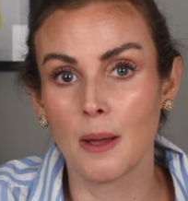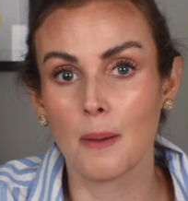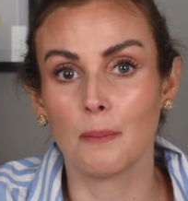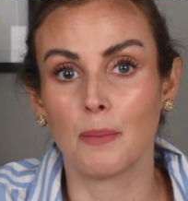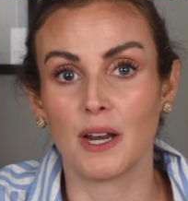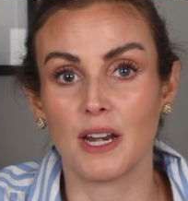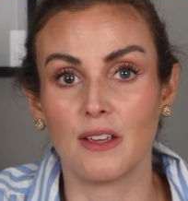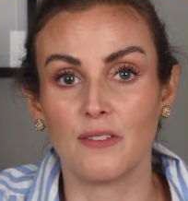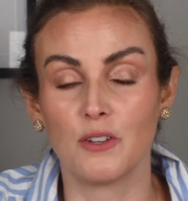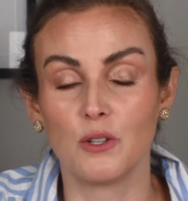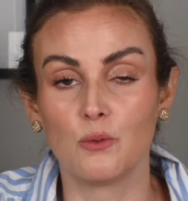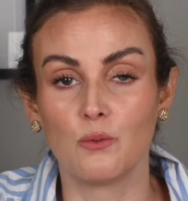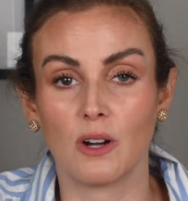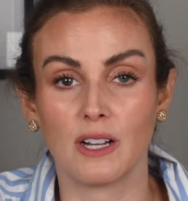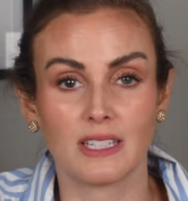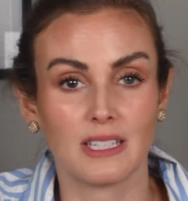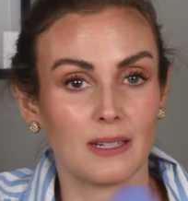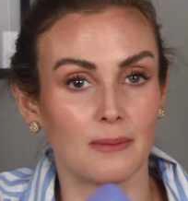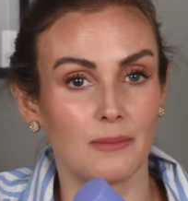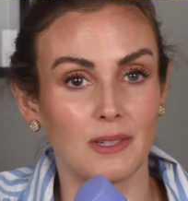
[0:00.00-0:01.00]
But if you
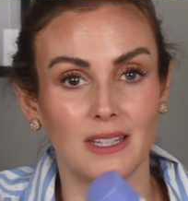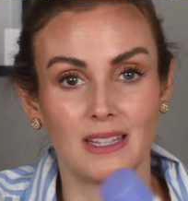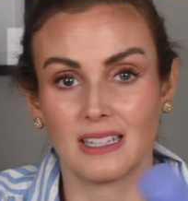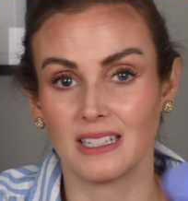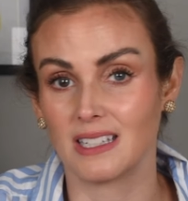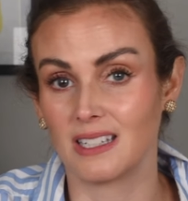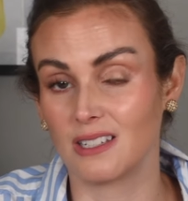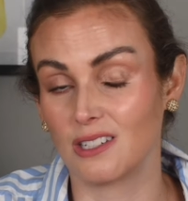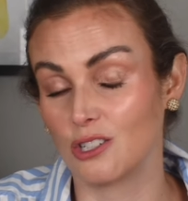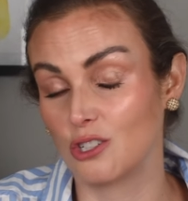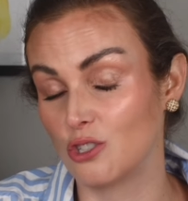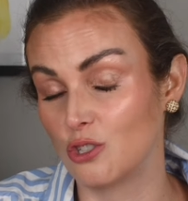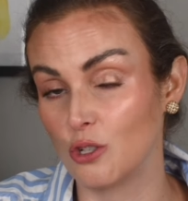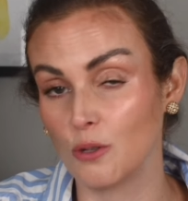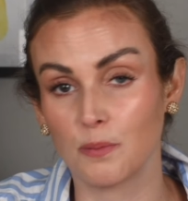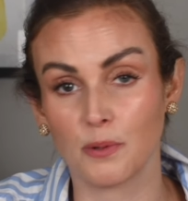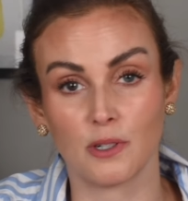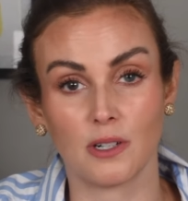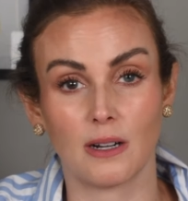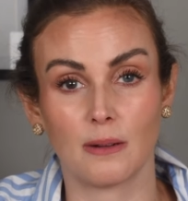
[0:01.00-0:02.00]
want something that's
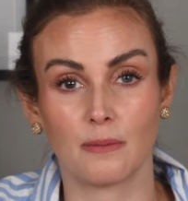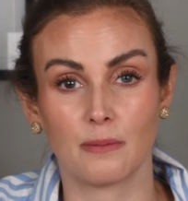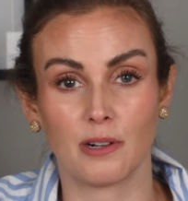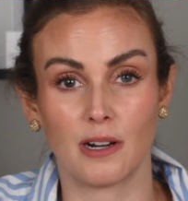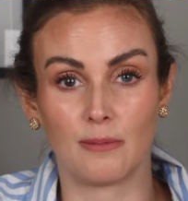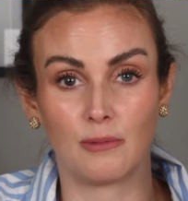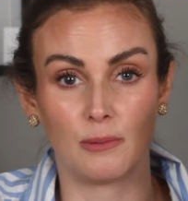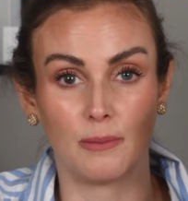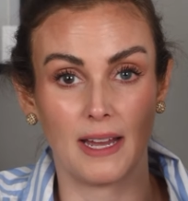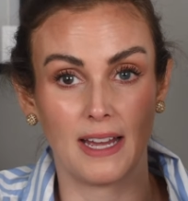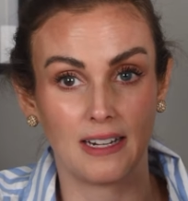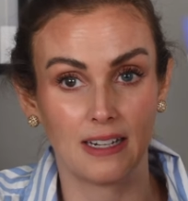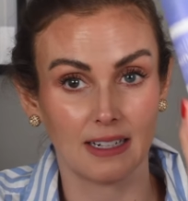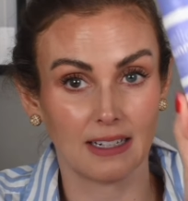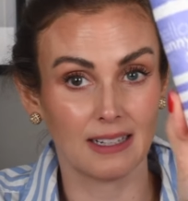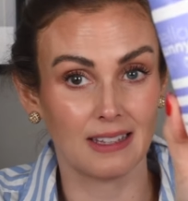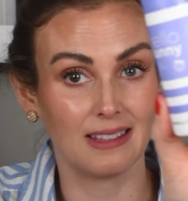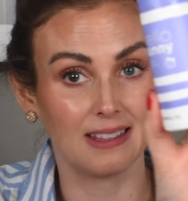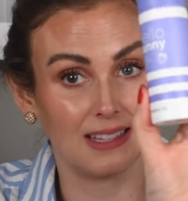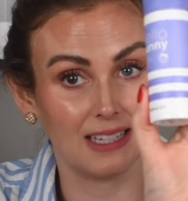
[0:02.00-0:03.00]
super
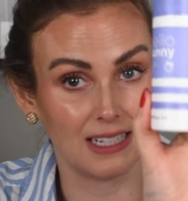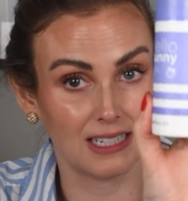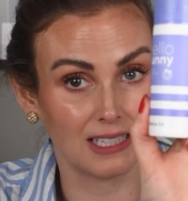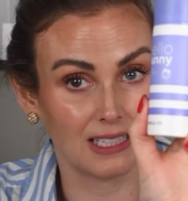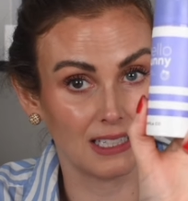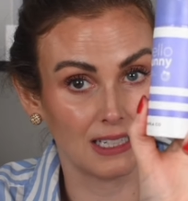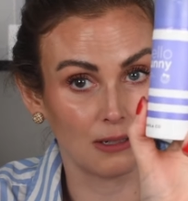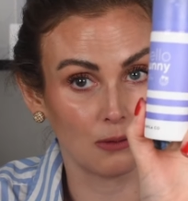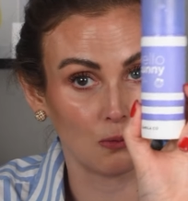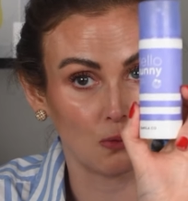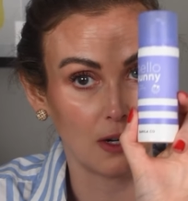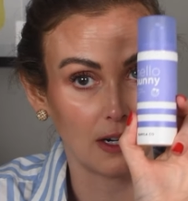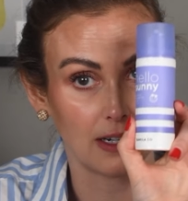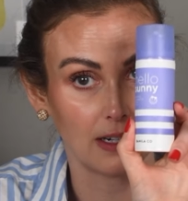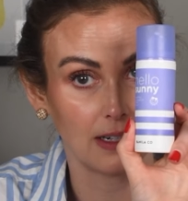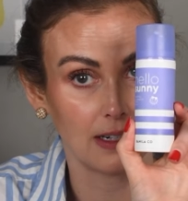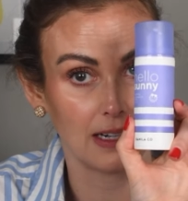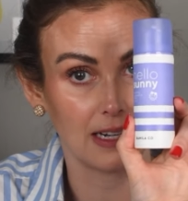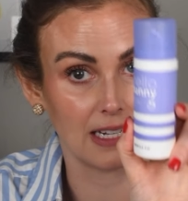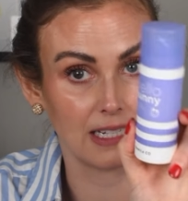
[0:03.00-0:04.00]
unproblematic, this
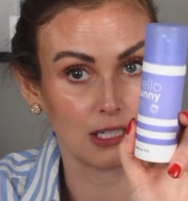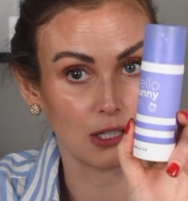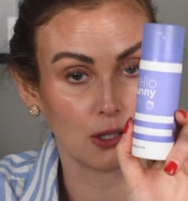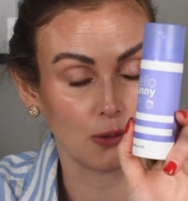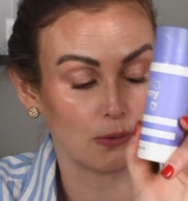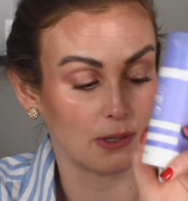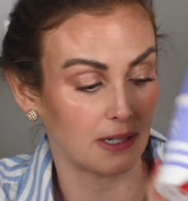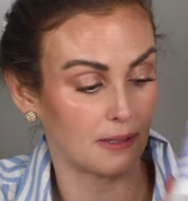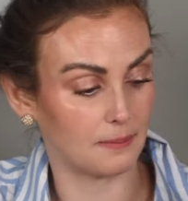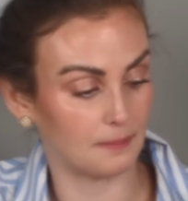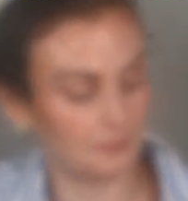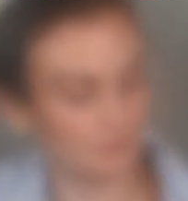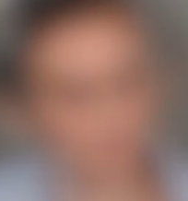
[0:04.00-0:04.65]
one is a good one.